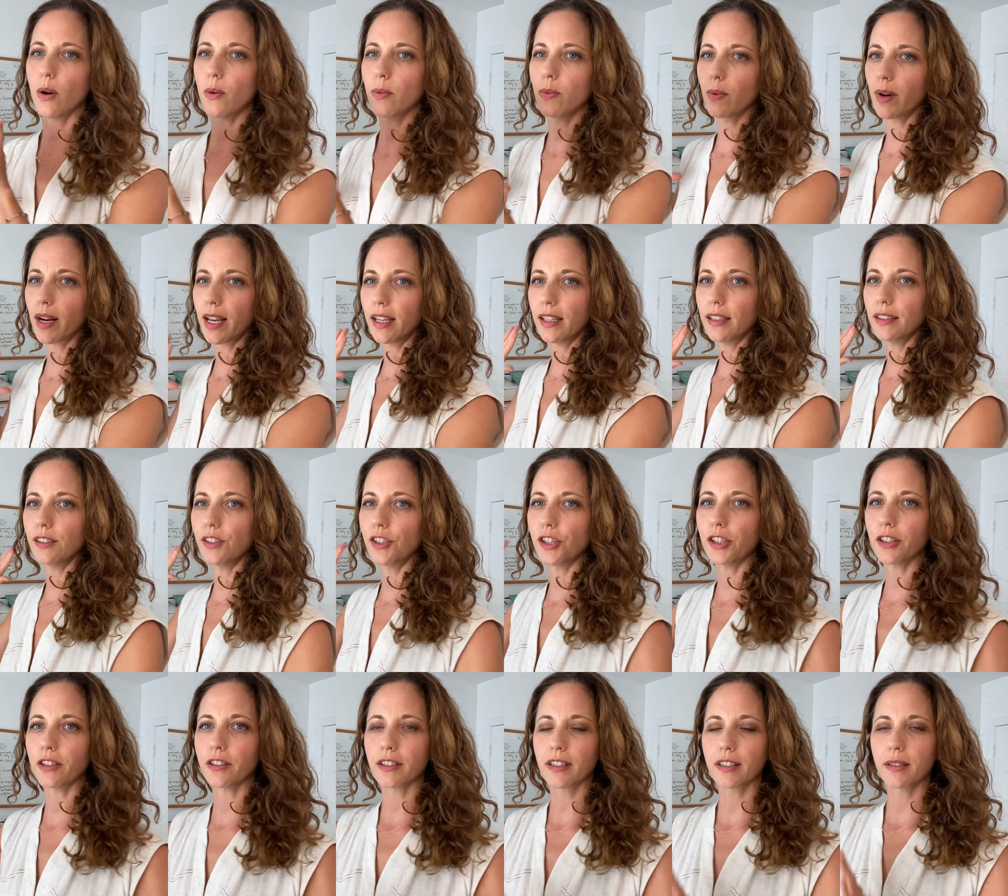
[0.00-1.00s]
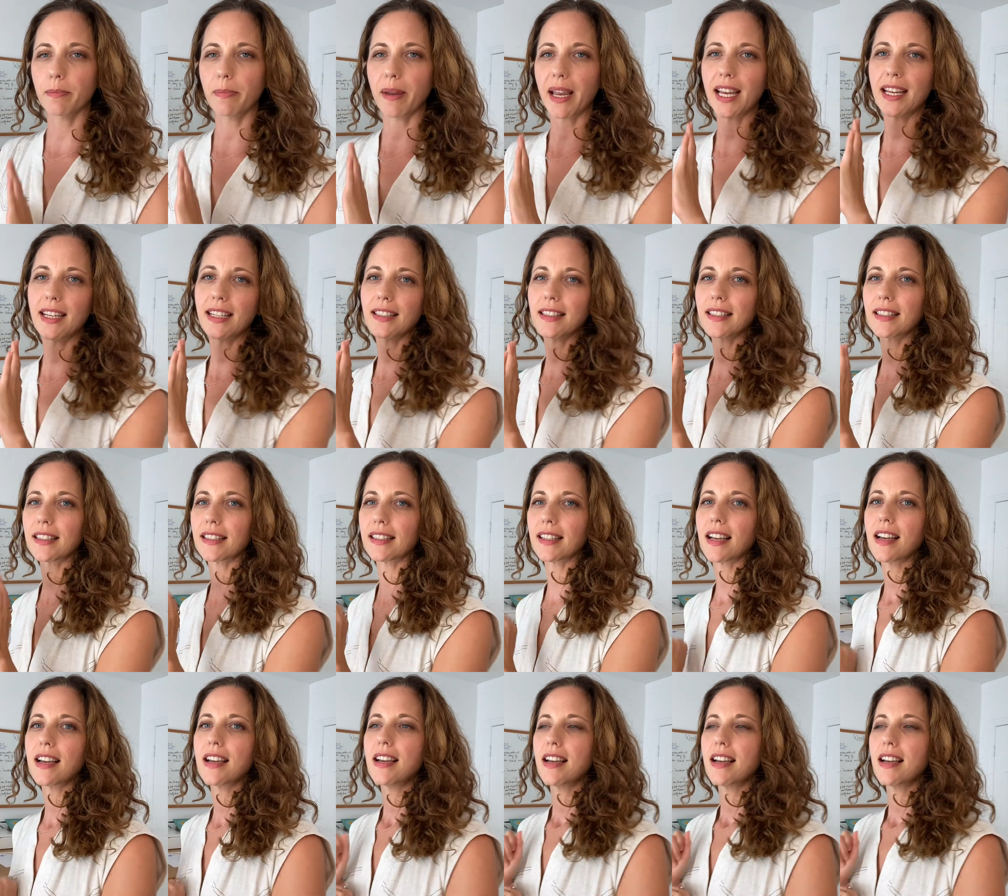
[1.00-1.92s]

arrange your space